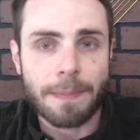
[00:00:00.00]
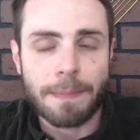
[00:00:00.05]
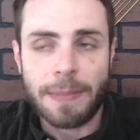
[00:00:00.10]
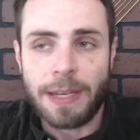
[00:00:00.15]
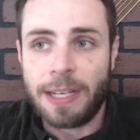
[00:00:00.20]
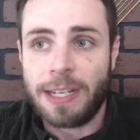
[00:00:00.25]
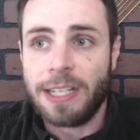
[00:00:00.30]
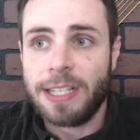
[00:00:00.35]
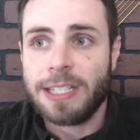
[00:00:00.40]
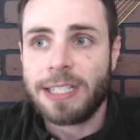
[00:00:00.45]
It
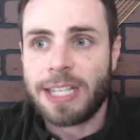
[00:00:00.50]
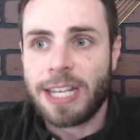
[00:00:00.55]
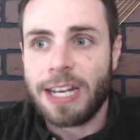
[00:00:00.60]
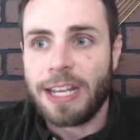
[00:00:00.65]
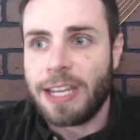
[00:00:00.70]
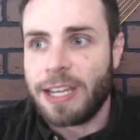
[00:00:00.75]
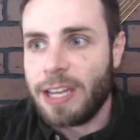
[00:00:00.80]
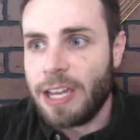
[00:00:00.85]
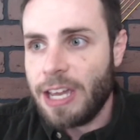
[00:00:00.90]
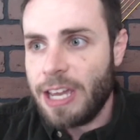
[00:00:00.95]
is in
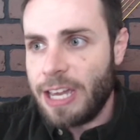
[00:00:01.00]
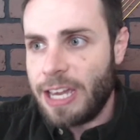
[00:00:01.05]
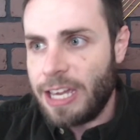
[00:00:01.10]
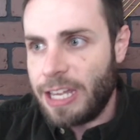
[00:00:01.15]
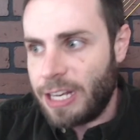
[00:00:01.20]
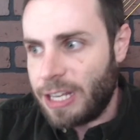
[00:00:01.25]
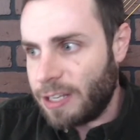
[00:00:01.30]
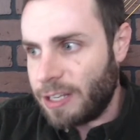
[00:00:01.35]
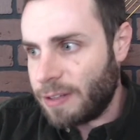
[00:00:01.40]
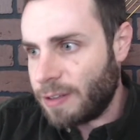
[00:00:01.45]

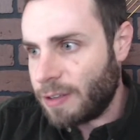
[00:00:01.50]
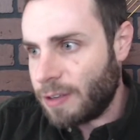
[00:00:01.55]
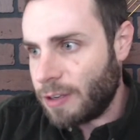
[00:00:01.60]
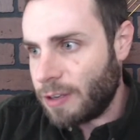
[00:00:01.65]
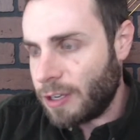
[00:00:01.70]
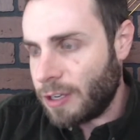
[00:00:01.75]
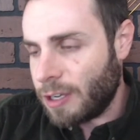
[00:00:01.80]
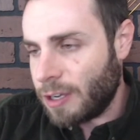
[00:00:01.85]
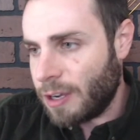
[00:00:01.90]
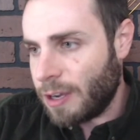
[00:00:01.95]
a
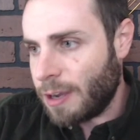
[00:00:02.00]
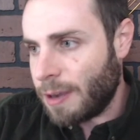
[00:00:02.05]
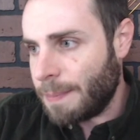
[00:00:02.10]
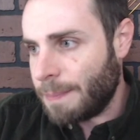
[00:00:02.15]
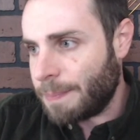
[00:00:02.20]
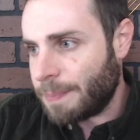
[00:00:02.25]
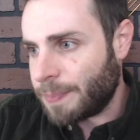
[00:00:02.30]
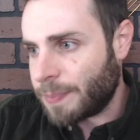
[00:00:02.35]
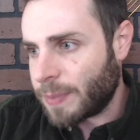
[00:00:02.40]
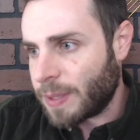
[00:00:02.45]

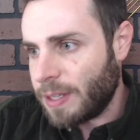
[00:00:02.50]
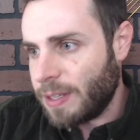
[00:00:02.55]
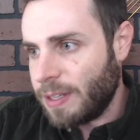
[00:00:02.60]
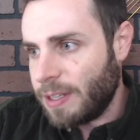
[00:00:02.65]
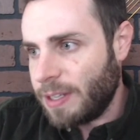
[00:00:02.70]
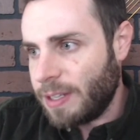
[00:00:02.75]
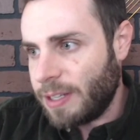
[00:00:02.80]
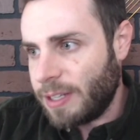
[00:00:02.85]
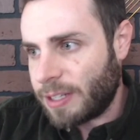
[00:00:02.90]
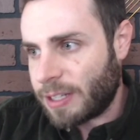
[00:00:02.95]

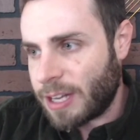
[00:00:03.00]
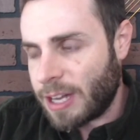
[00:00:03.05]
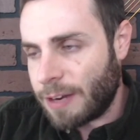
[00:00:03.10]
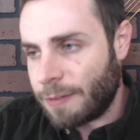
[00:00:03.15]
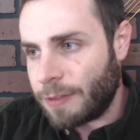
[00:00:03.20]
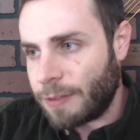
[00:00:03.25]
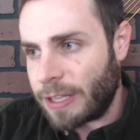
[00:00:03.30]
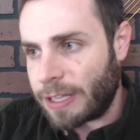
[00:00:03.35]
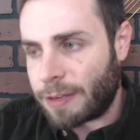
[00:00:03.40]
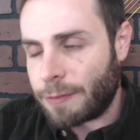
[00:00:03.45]
kind of
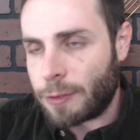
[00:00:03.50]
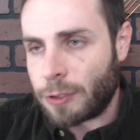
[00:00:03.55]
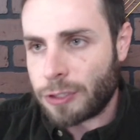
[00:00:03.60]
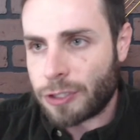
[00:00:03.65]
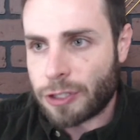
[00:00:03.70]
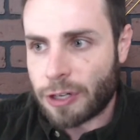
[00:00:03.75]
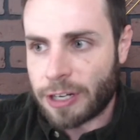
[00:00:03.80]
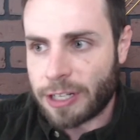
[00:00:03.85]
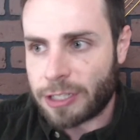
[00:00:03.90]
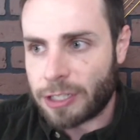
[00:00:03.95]
like if you're
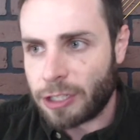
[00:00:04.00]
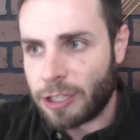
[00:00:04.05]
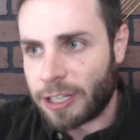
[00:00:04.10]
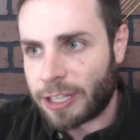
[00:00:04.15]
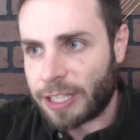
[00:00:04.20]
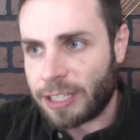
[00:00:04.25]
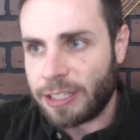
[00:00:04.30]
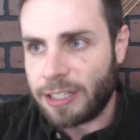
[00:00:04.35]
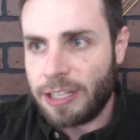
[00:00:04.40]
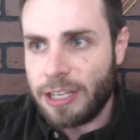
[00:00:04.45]
starting to look at,